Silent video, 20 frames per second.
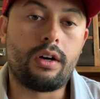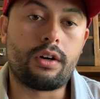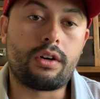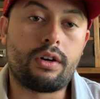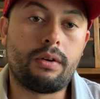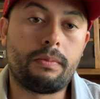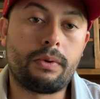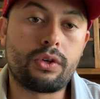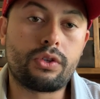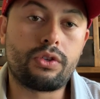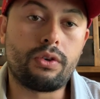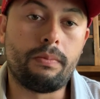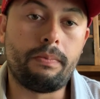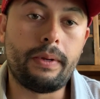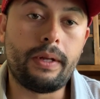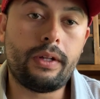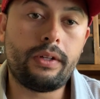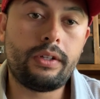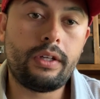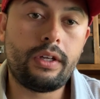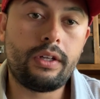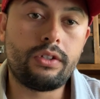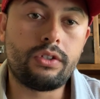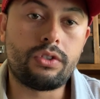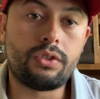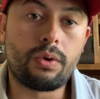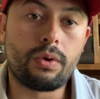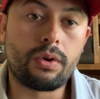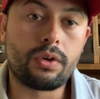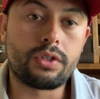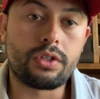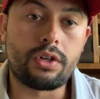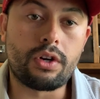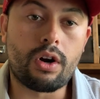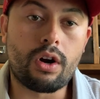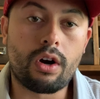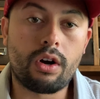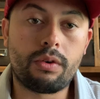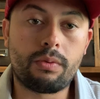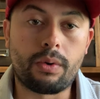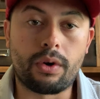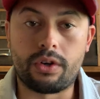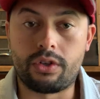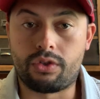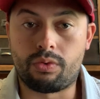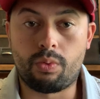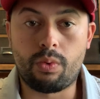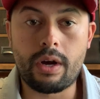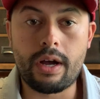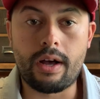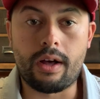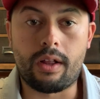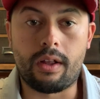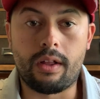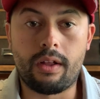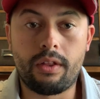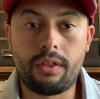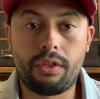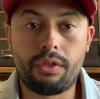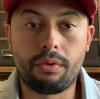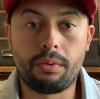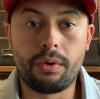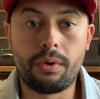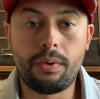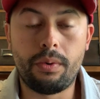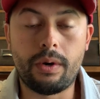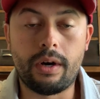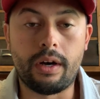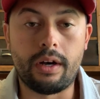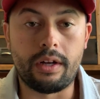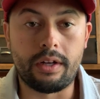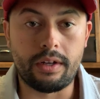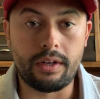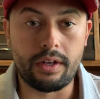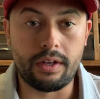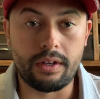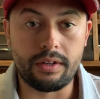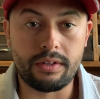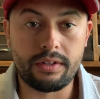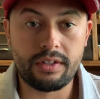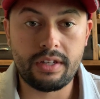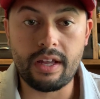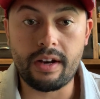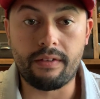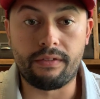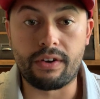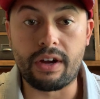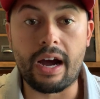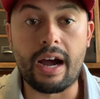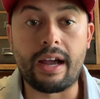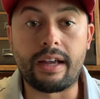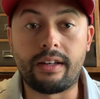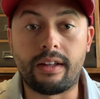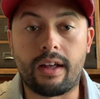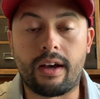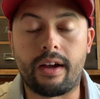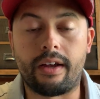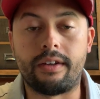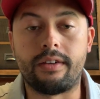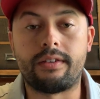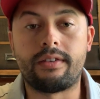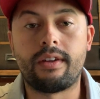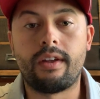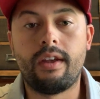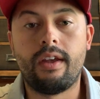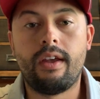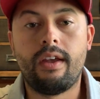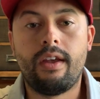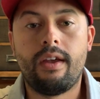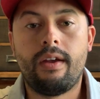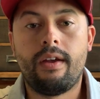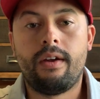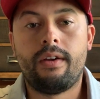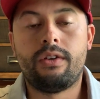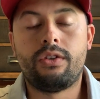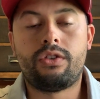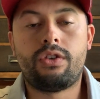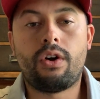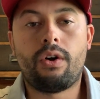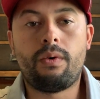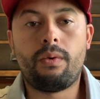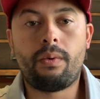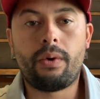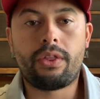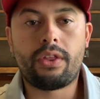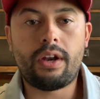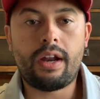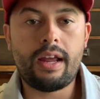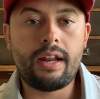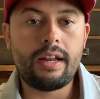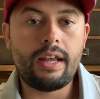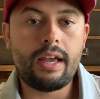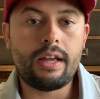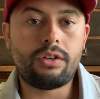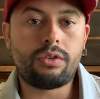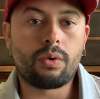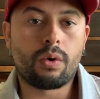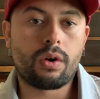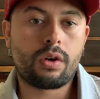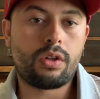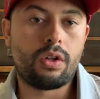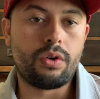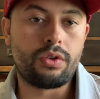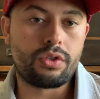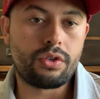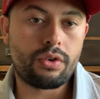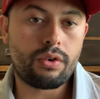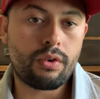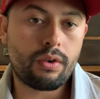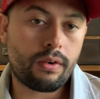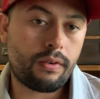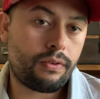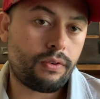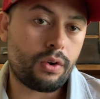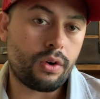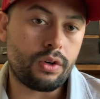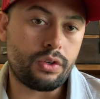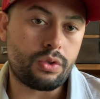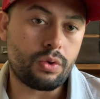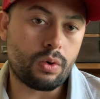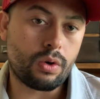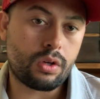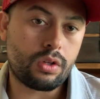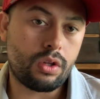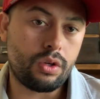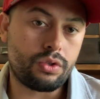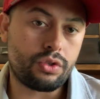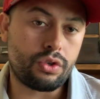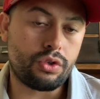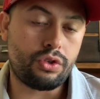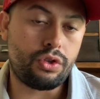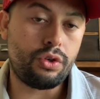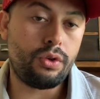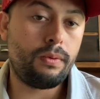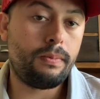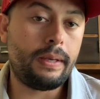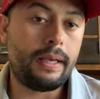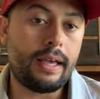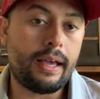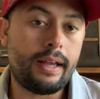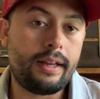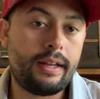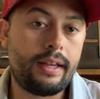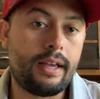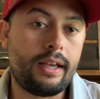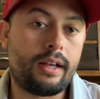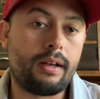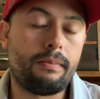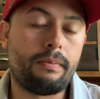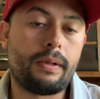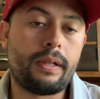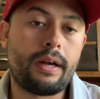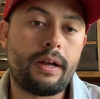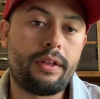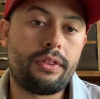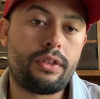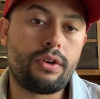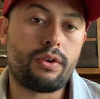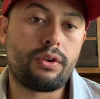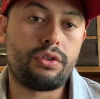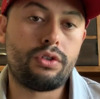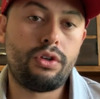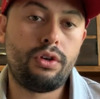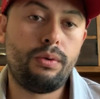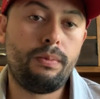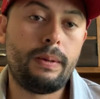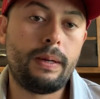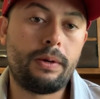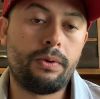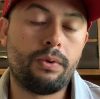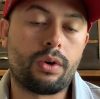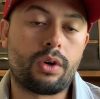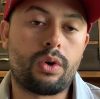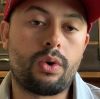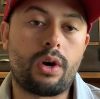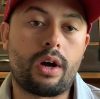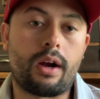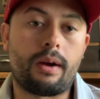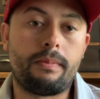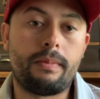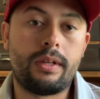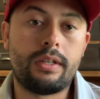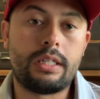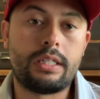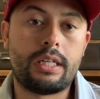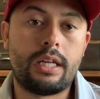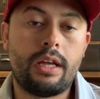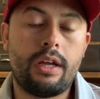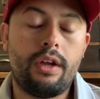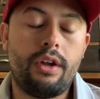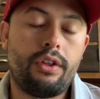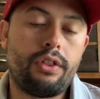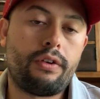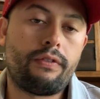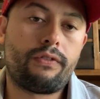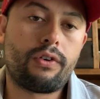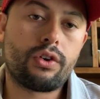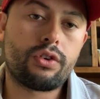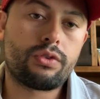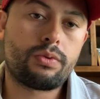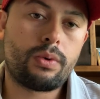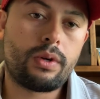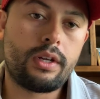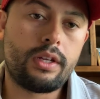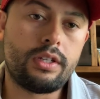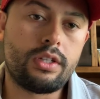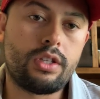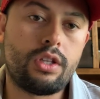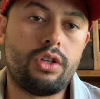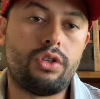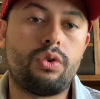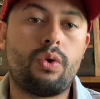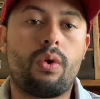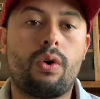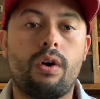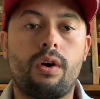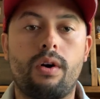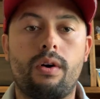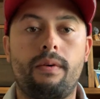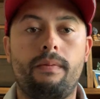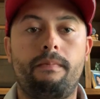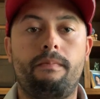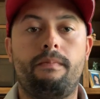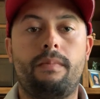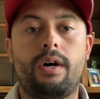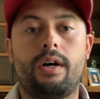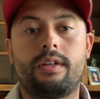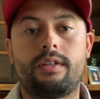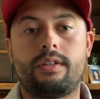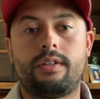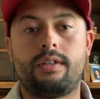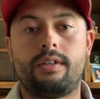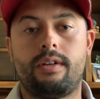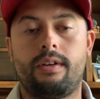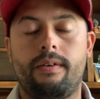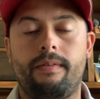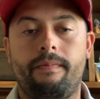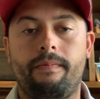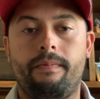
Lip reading: commercial buildings, doors, and hardware as well through a set of guidelines. So with an ADA door closer, in order for a door closer to be ADA compliant, there are two big requirements. The first one is the door must